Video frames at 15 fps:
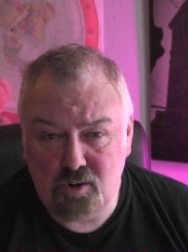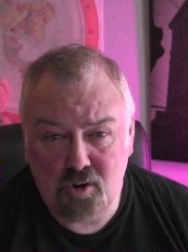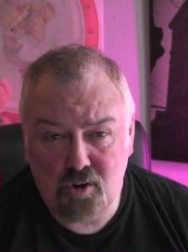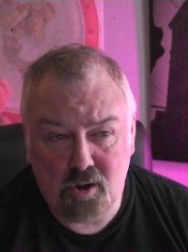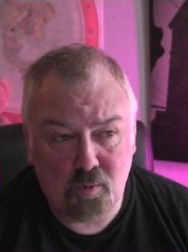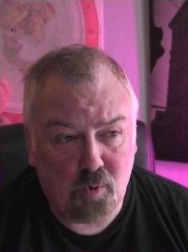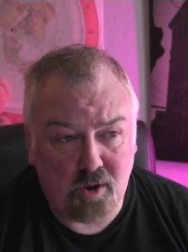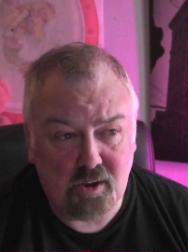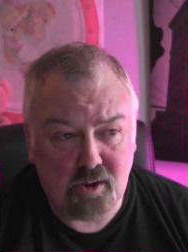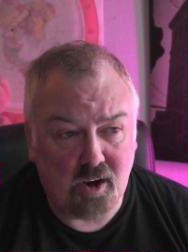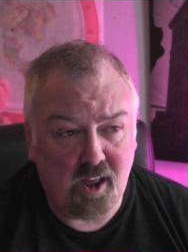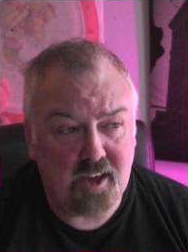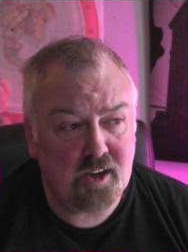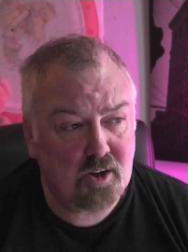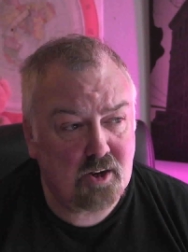Newey what you
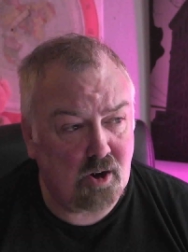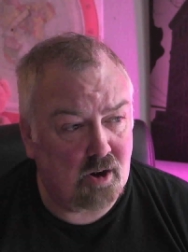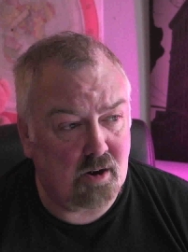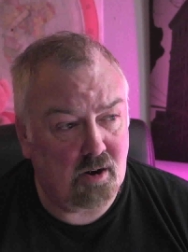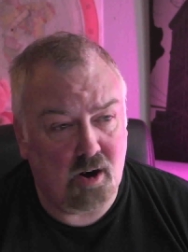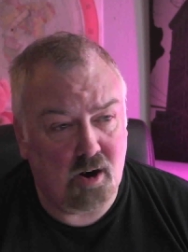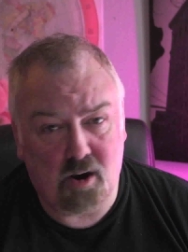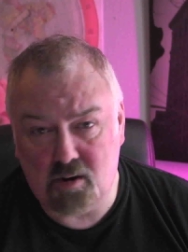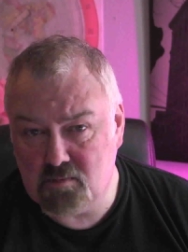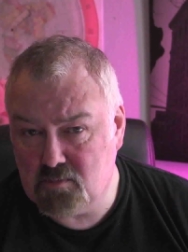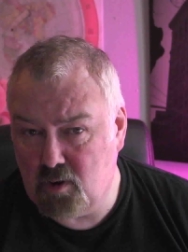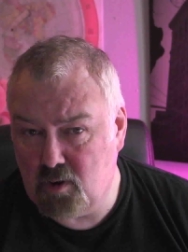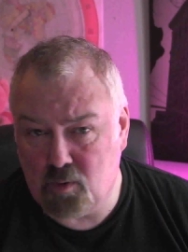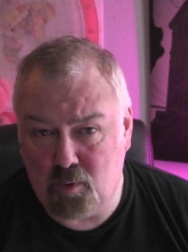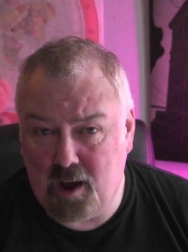like or
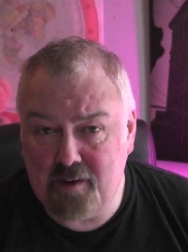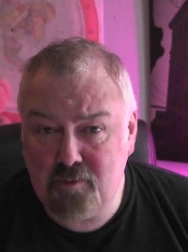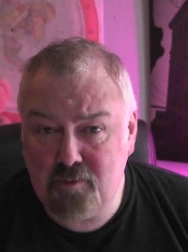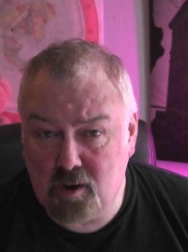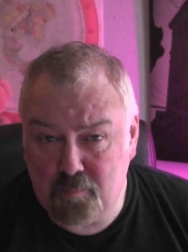whatever,